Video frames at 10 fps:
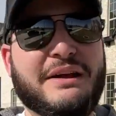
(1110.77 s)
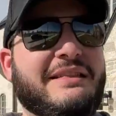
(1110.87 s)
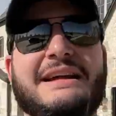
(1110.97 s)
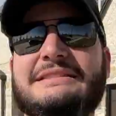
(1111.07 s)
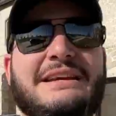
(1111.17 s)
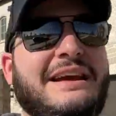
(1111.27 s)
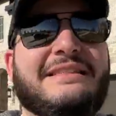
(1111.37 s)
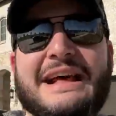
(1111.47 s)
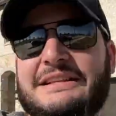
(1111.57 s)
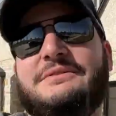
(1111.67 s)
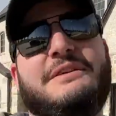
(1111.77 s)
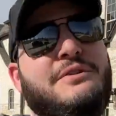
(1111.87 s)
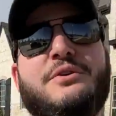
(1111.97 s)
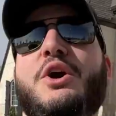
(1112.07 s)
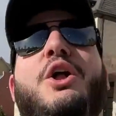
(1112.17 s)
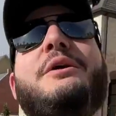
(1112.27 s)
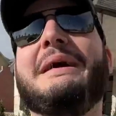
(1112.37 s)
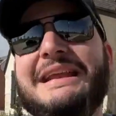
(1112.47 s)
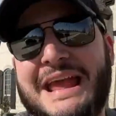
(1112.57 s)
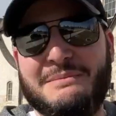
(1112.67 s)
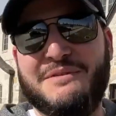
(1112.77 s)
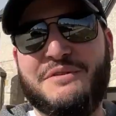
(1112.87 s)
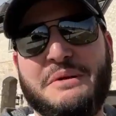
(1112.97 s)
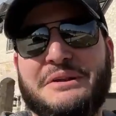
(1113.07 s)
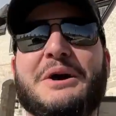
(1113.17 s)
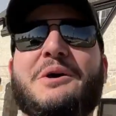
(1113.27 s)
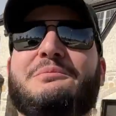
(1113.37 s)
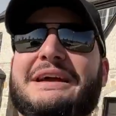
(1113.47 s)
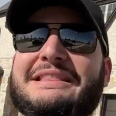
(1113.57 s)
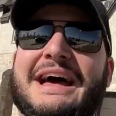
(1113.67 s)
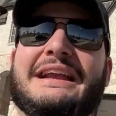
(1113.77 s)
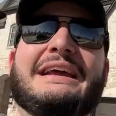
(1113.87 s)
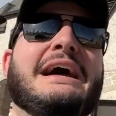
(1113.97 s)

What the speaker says: That's if you're calling my name if you build a home like that.